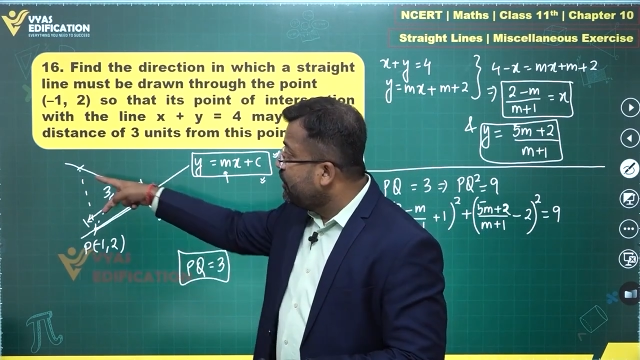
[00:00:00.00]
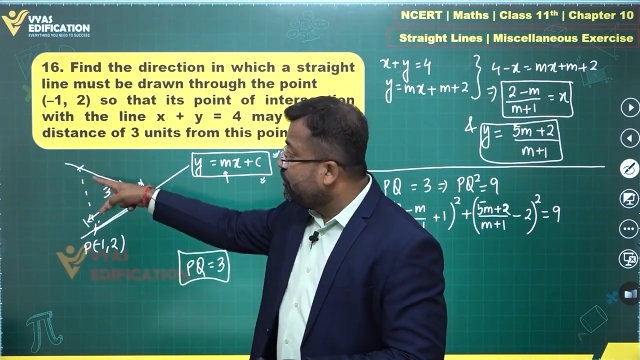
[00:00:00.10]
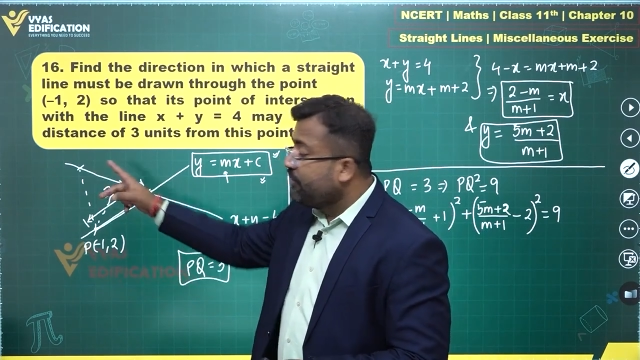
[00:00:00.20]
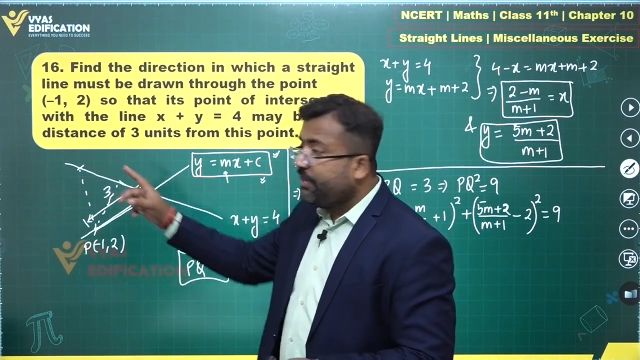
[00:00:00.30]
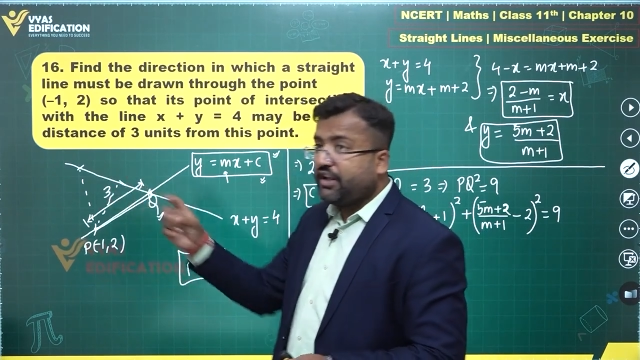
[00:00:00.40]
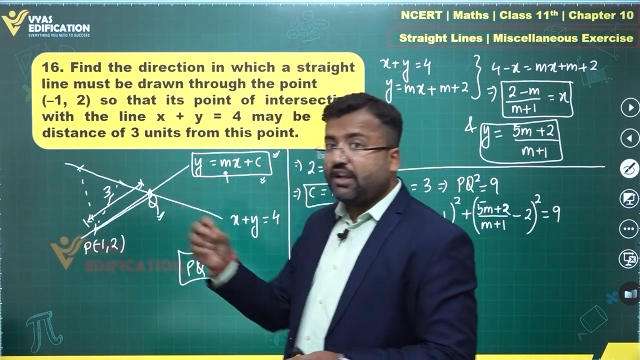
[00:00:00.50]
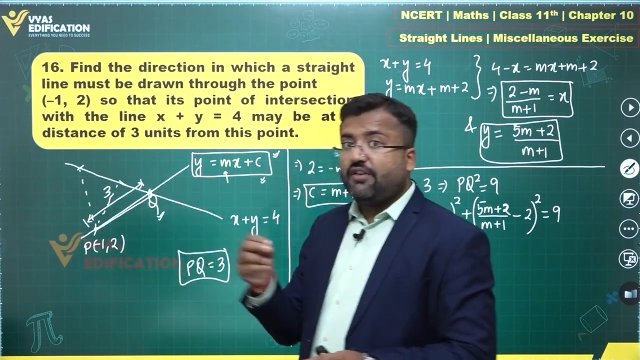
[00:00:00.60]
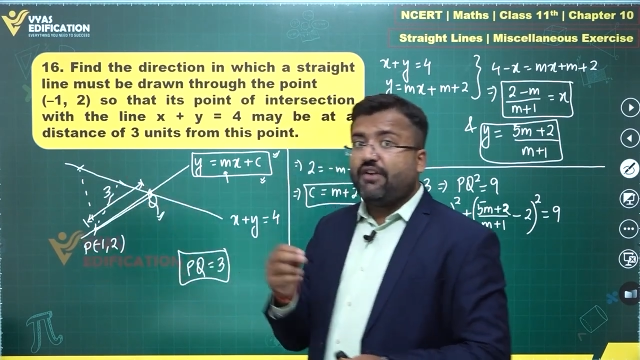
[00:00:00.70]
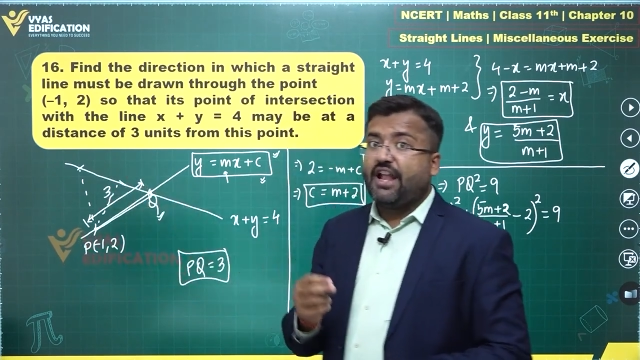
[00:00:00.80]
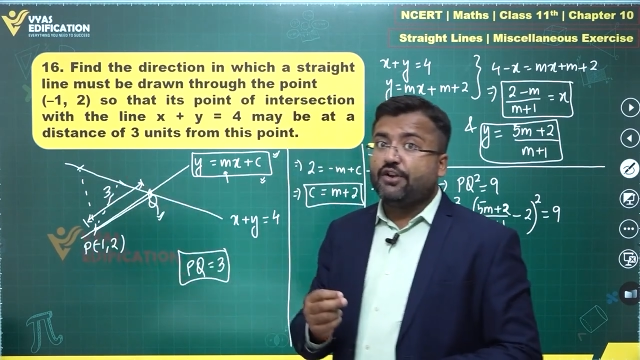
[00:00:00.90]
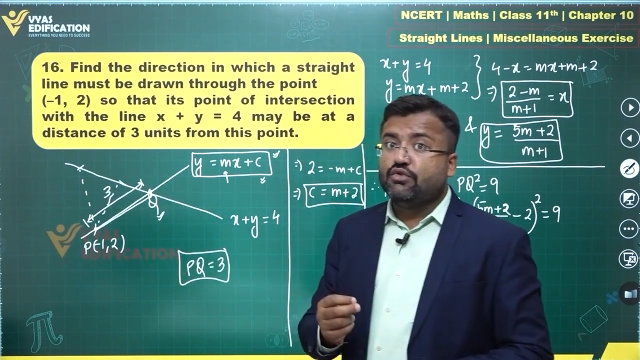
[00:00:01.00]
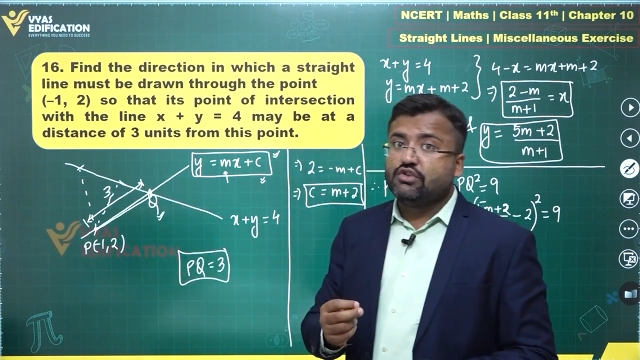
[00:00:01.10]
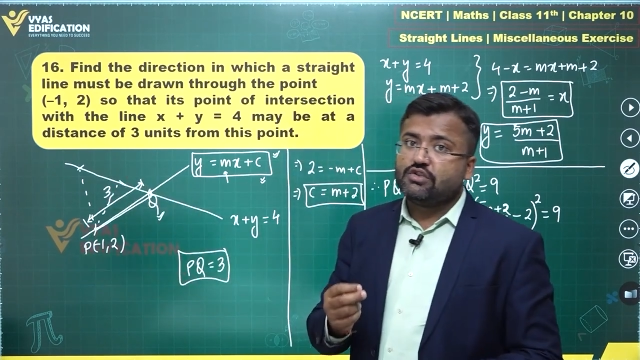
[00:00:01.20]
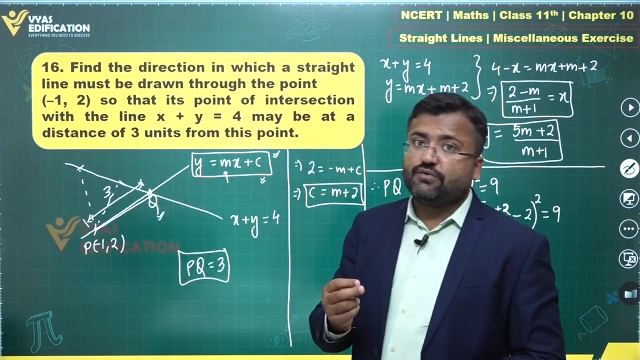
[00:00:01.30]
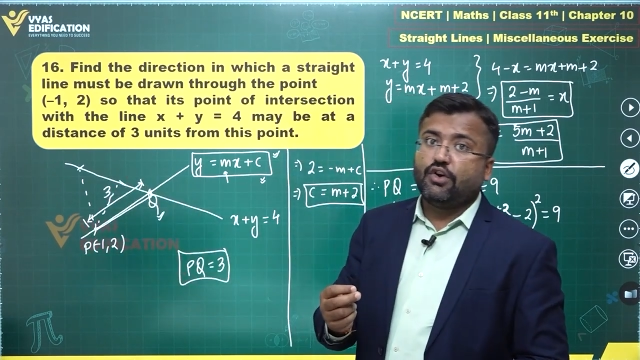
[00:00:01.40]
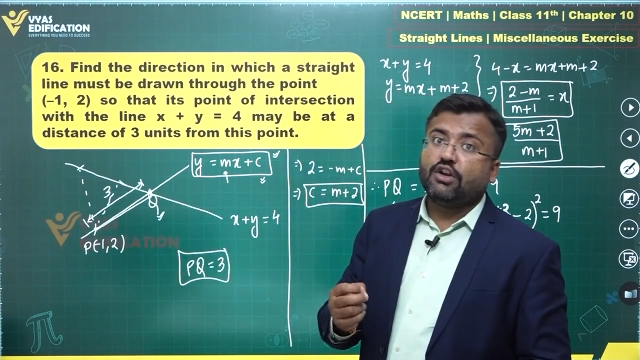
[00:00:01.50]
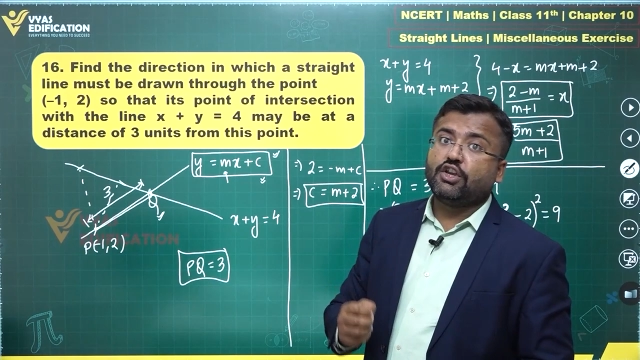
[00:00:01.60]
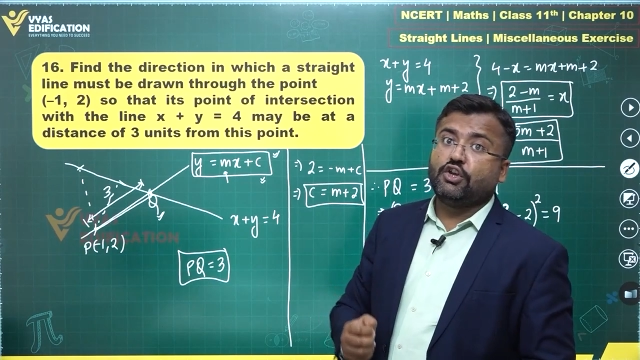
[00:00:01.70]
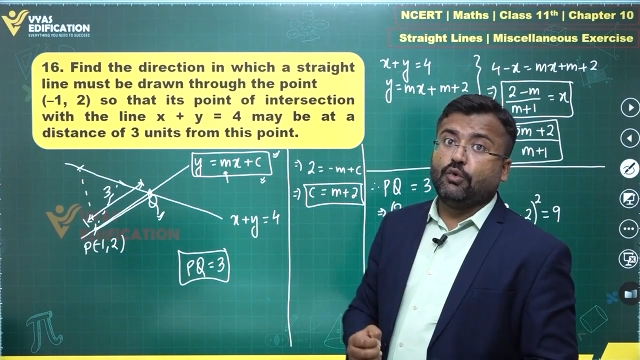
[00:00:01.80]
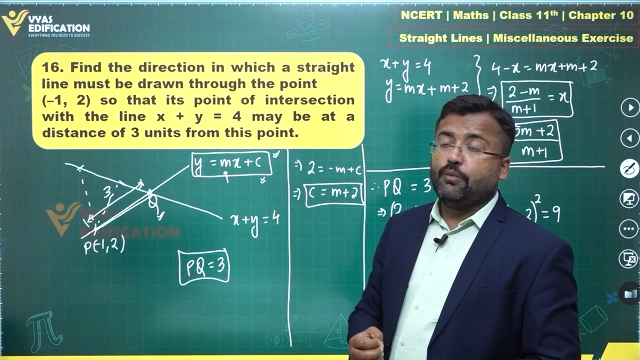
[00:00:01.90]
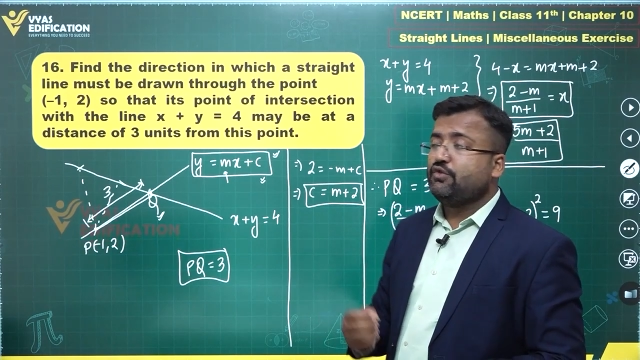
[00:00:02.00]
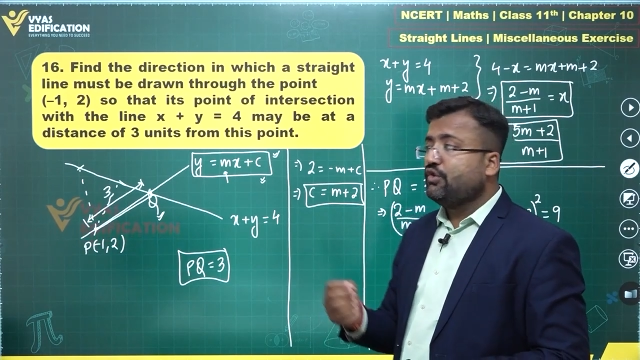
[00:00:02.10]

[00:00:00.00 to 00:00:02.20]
two particular values for q,